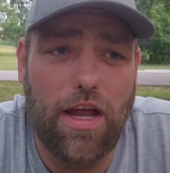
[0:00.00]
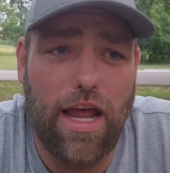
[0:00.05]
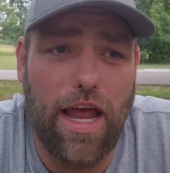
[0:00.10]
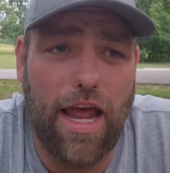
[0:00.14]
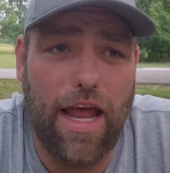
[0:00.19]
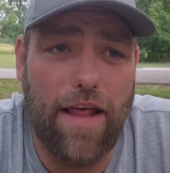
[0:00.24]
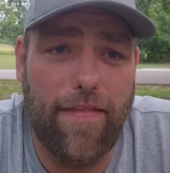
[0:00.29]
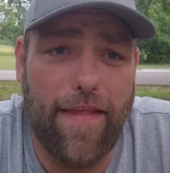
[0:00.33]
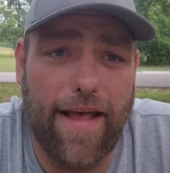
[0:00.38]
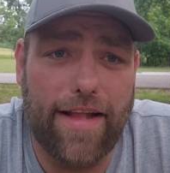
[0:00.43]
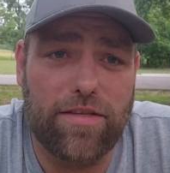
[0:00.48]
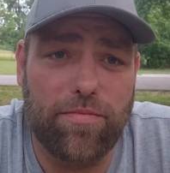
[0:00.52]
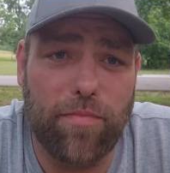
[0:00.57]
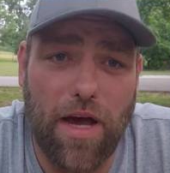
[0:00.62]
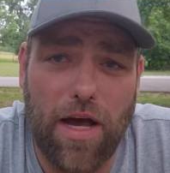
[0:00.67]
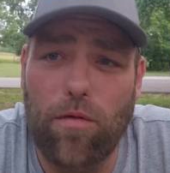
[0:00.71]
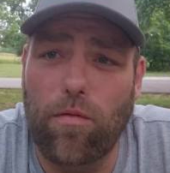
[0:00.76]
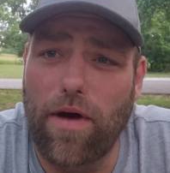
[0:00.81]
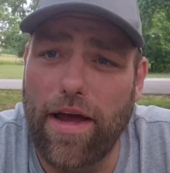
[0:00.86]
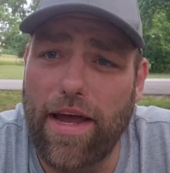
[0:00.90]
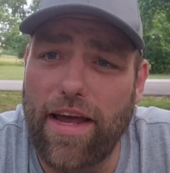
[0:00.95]
And that's
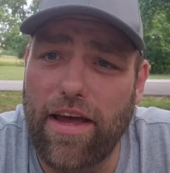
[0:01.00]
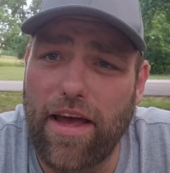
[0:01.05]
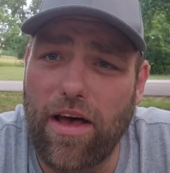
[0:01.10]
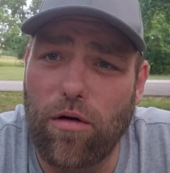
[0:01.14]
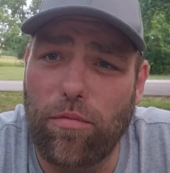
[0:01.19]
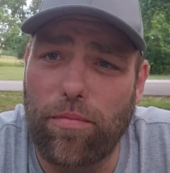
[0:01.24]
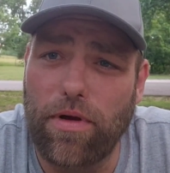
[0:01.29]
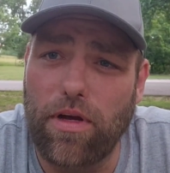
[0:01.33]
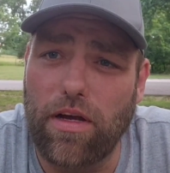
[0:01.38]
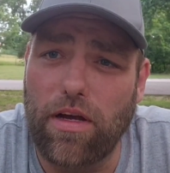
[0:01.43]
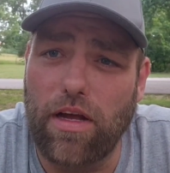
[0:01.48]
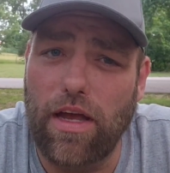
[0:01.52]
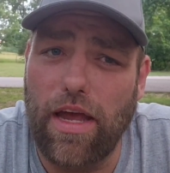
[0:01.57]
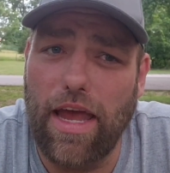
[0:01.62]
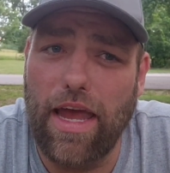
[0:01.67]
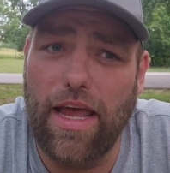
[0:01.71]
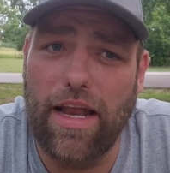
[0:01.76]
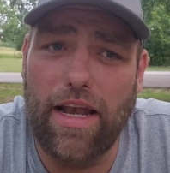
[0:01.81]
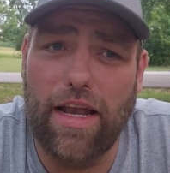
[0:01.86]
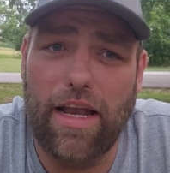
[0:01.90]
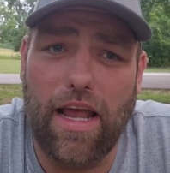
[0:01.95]
my way of helping.
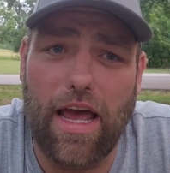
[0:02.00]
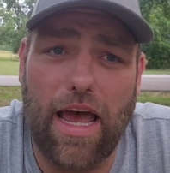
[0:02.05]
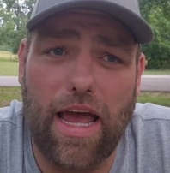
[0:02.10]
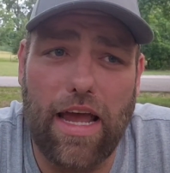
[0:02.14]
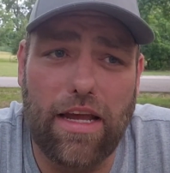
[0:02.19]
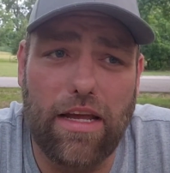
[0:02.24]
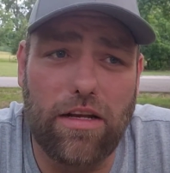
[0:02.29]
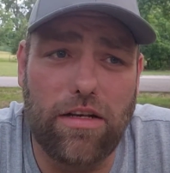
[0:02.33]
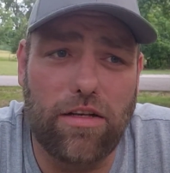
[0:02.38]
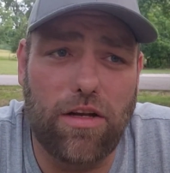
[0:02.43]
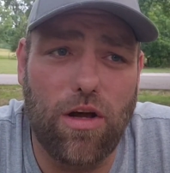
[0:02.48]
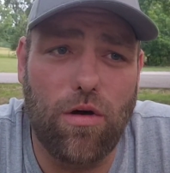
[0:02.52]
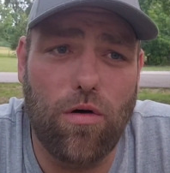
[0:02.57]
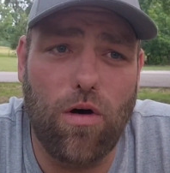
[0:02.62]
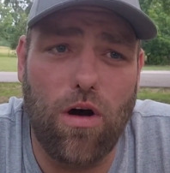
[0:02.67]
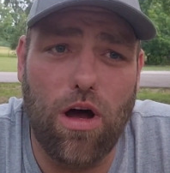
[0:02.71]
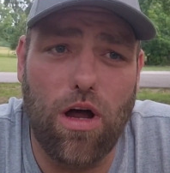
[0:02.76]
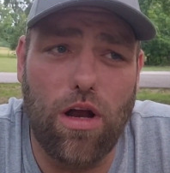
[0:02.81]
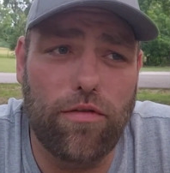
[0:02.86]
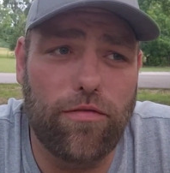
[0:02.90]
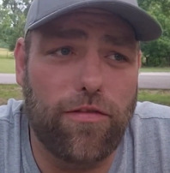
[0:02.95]
And I could go
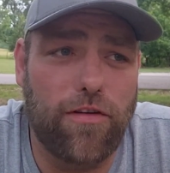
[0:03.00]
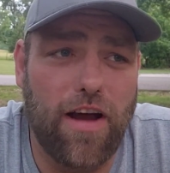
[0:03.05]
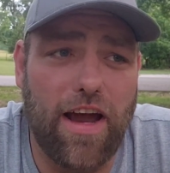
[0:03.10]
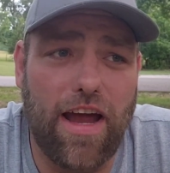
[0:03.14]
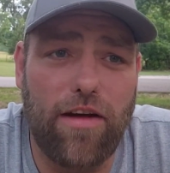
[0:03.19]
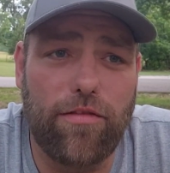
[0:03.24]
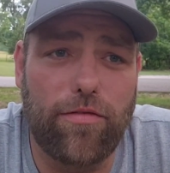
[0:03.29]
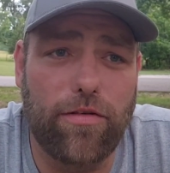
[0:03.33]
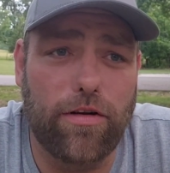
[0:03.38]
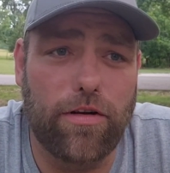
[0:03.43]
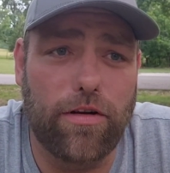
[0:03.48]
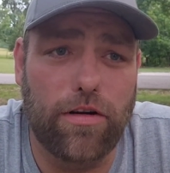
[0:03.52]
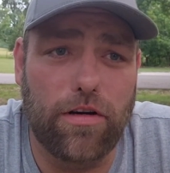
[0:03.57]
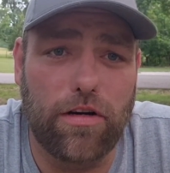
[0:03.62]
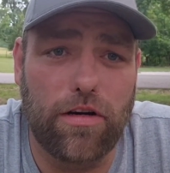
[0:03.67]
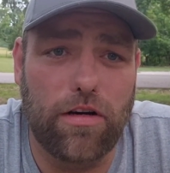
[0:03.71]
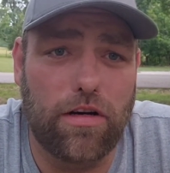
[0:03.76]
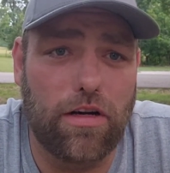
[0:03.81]
on forever